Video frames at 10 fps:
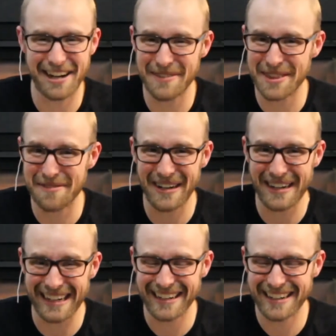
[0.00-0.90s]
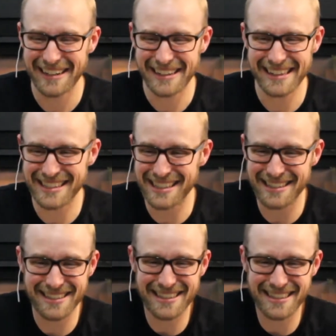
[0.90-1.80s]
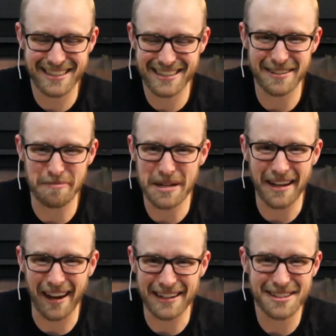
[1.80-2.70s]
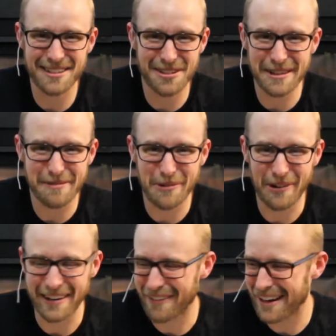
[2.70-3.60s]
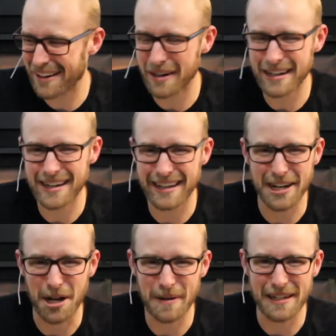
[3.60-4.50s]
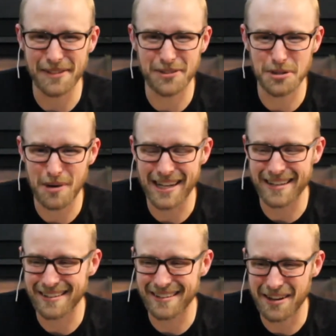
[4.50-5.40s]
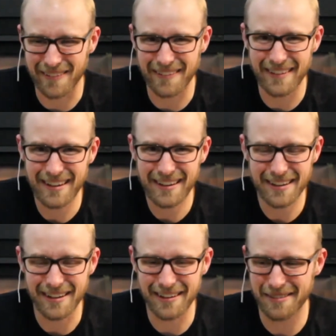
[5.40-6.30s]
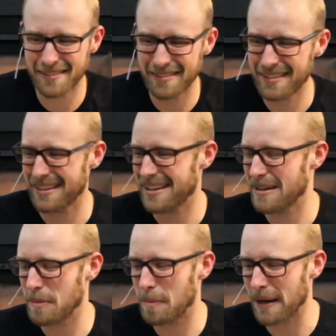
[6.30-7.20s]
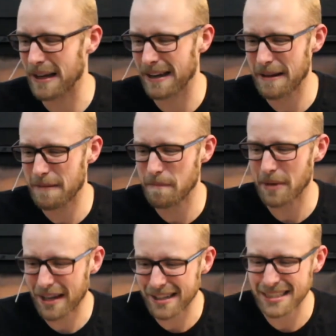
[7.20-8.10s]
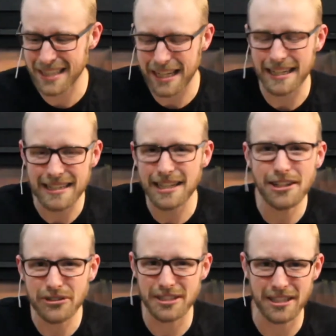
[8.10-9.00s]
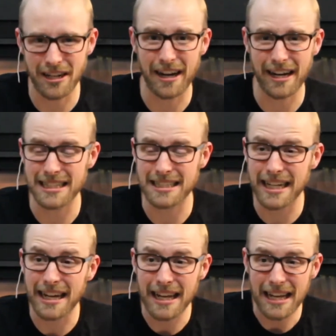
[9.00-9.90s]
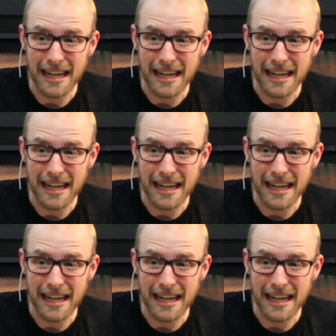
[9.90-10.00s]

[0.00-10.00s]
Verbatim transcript: come in the morning. This is, it's midnight. It's two in the morning. Why am I going to get up and give you bread? No. Uh, but because he continues to knock and say,